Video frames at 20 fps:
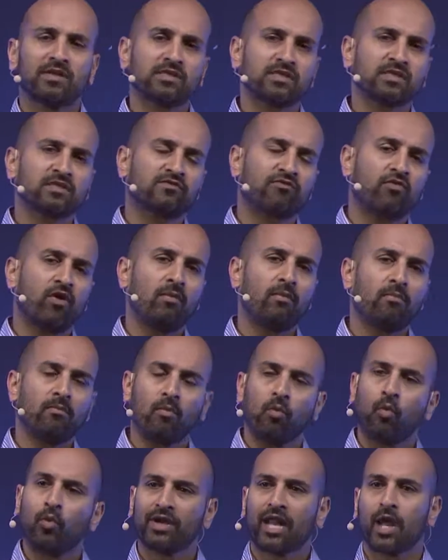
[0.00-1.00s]
this is from
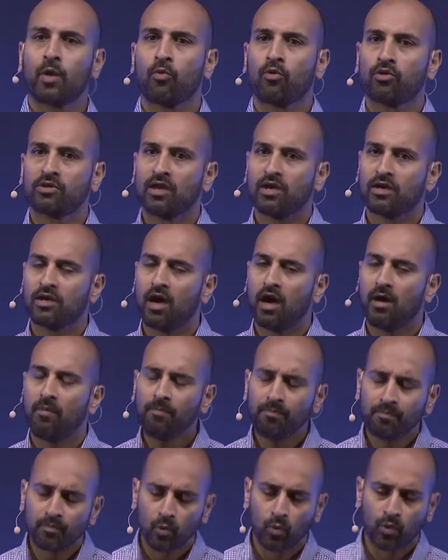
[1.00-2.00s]
whenIwork.com,
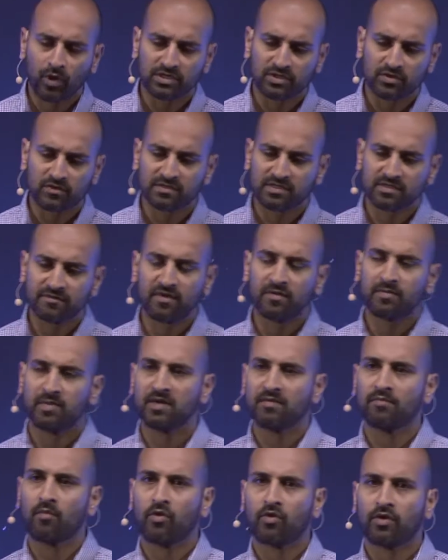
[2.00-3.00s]
where I served as a VP
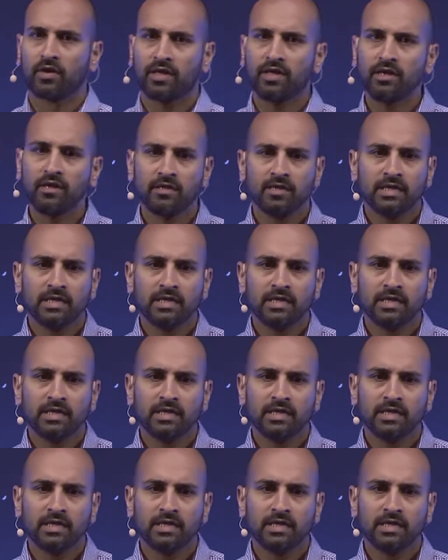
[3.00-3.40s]
of marketing.